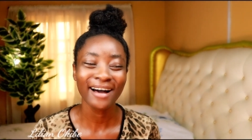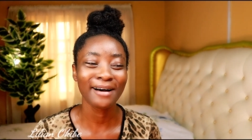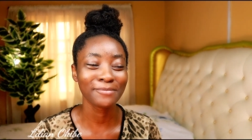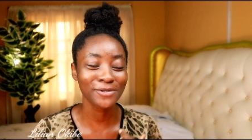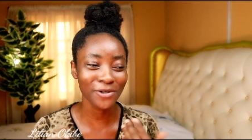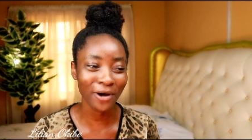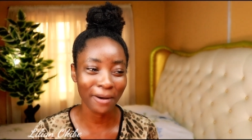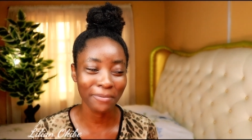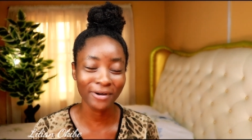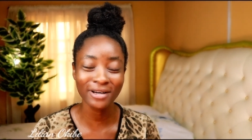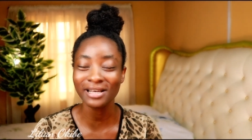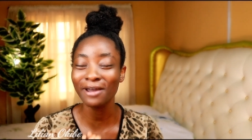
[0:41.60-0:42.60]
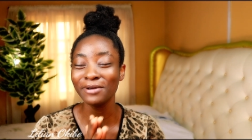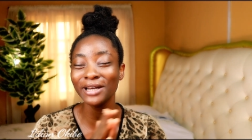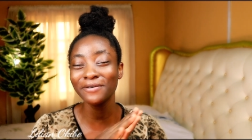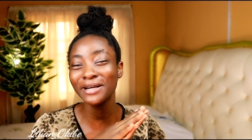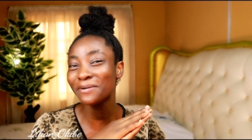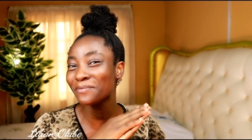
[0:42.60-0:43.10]
I'm so happy because I
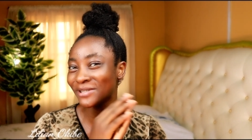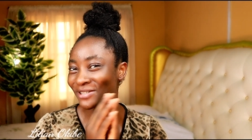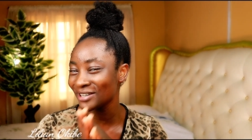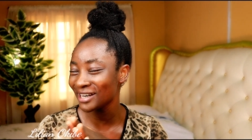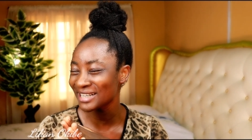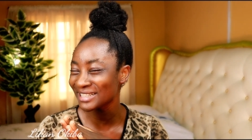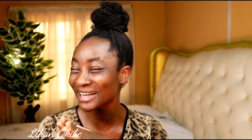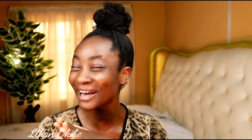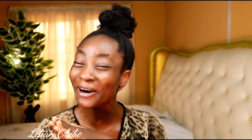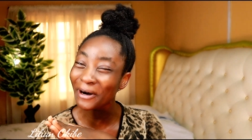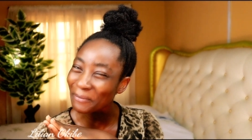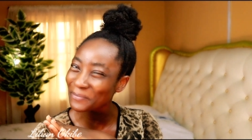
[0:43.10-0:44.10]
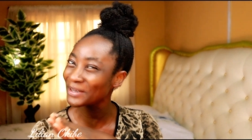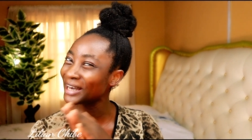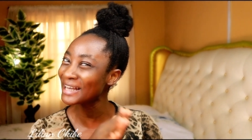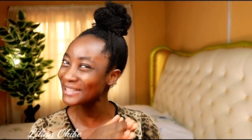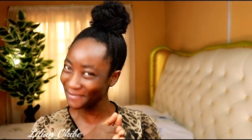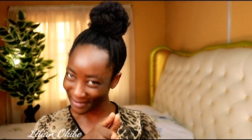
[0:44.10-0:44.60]
really missed you guys, and I hope you
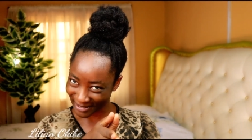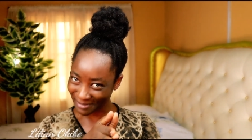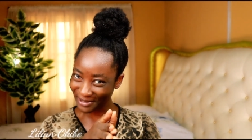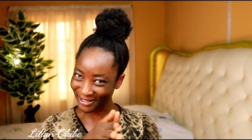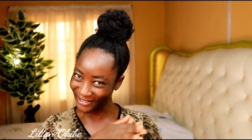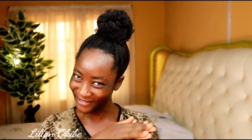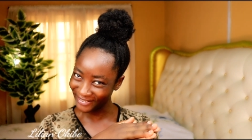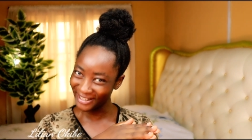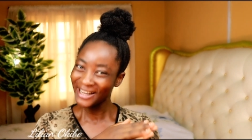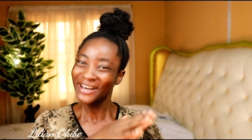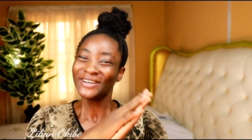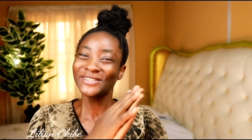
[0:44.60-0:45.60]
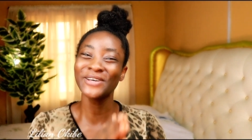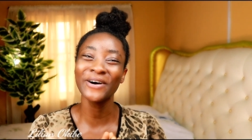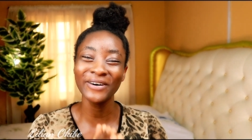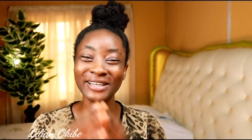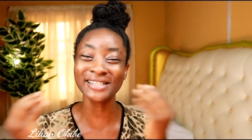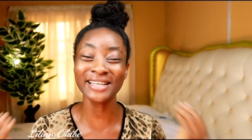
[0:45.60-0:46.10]
guys missed me too.
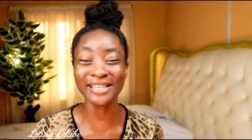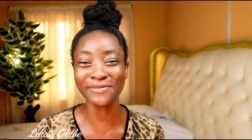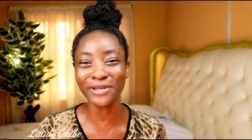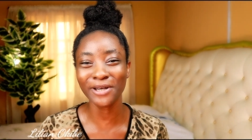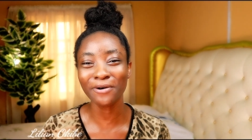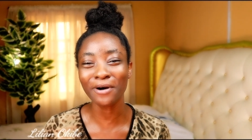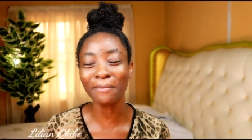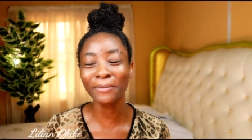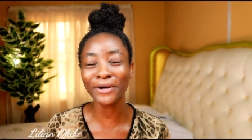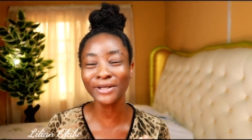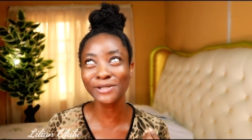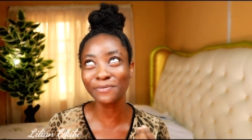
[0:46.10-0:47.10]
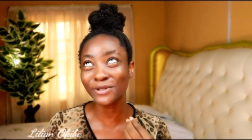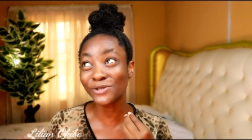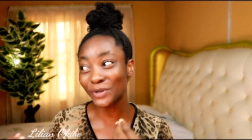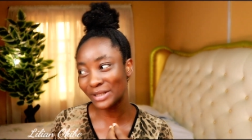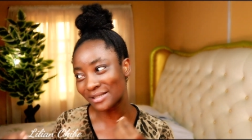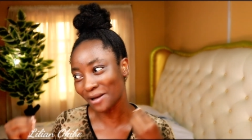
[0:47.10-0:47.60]
So in today's video, I'm going to be
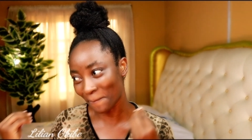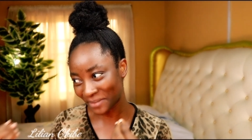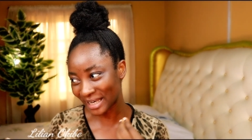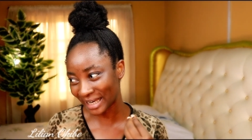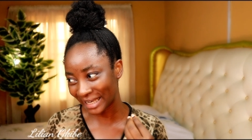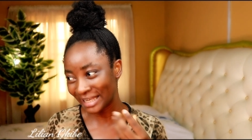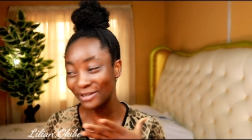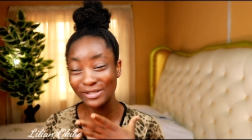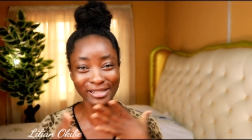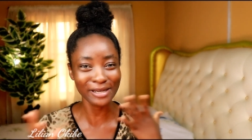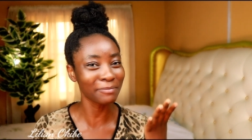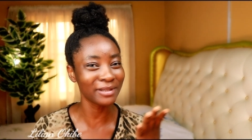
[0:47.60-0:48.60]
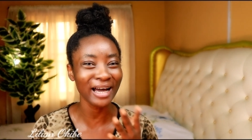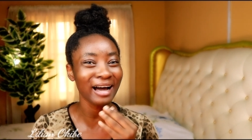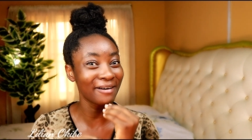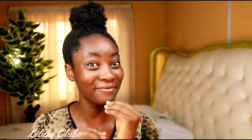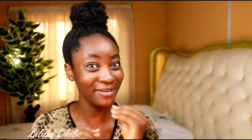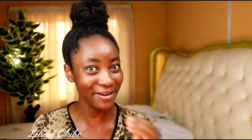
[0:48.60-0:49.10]
doing something, using something
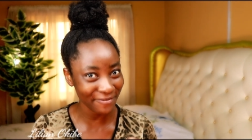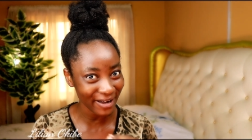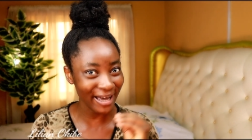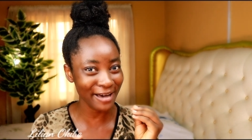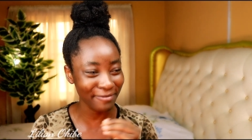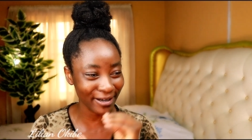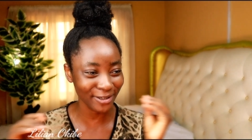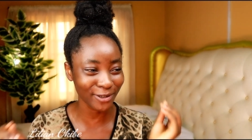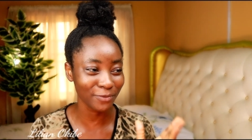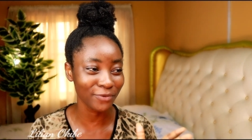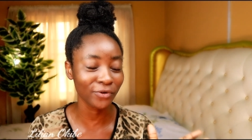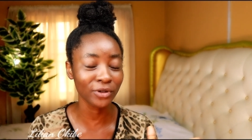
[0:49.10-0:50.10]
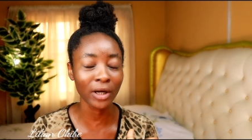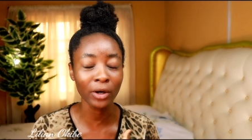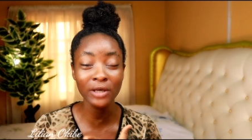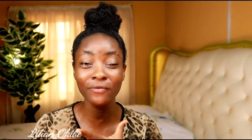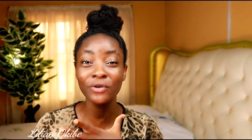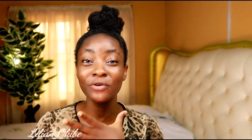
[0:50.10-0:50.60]
that I've never ever done before. Now,
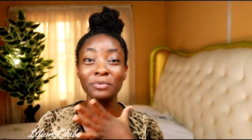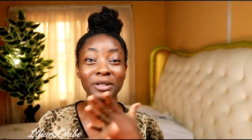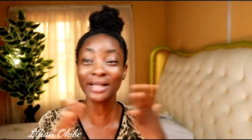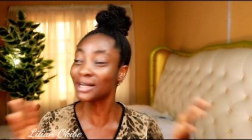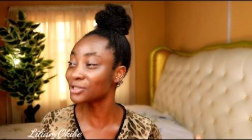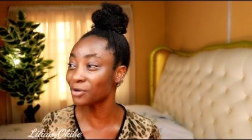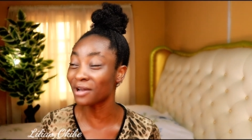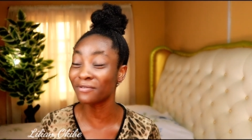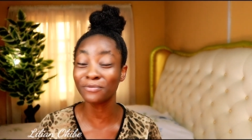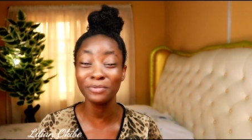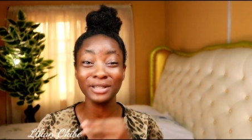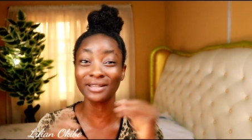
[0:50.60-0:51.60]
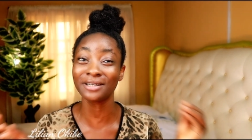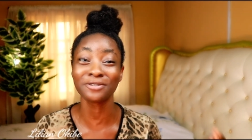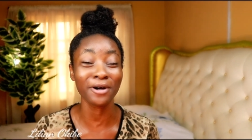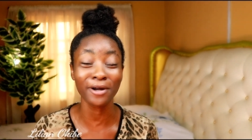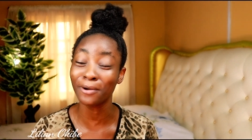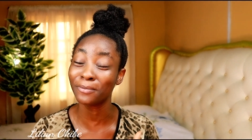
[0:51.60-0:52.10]
if you've been in the
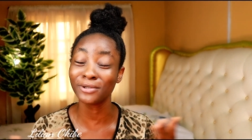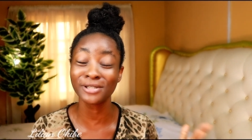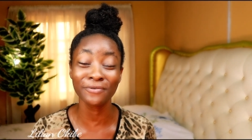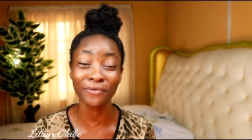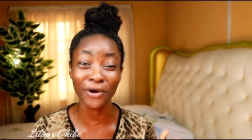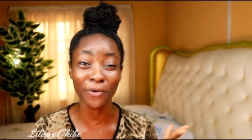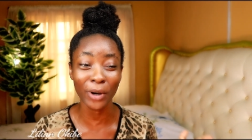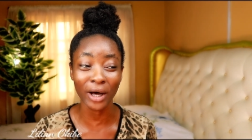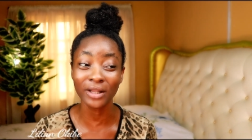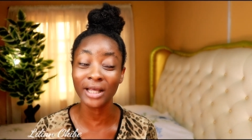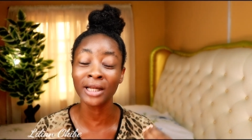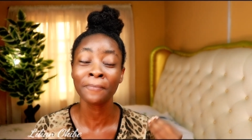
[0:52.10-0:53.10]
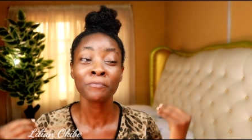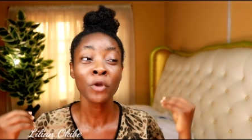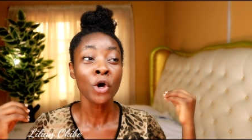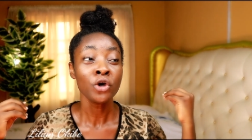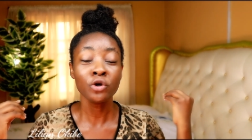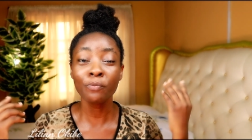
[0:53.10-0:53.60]
natural community for a while, then
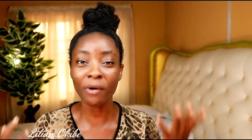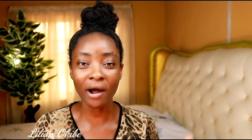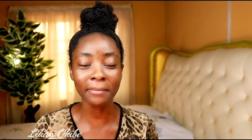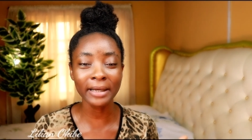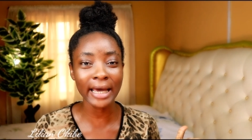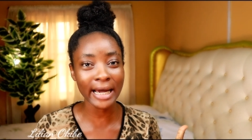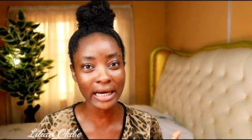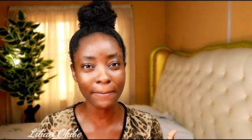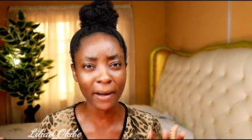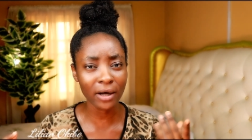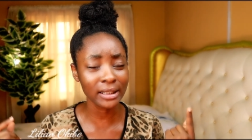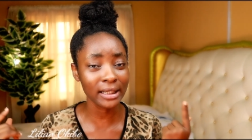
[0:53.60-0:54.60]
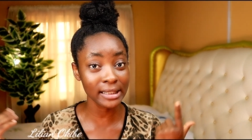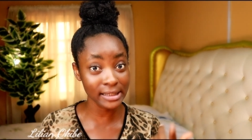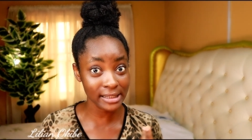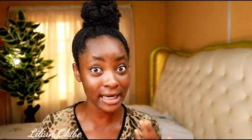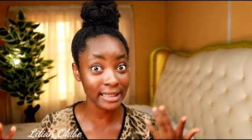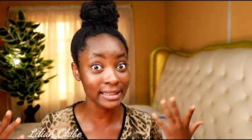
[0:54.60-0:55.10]
you probably heard about the
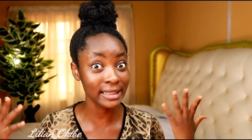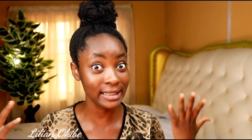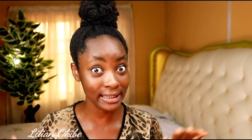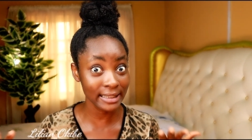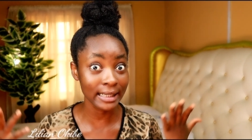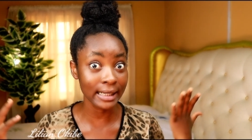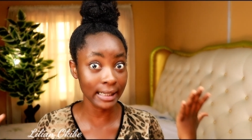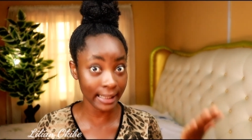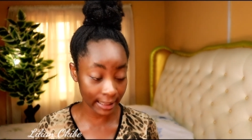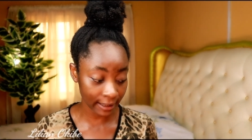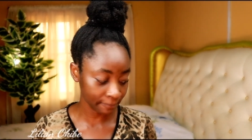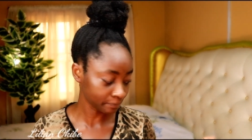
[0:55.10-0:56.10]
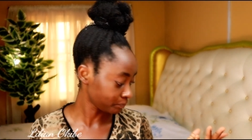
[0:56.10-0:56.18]
Indian healing clay.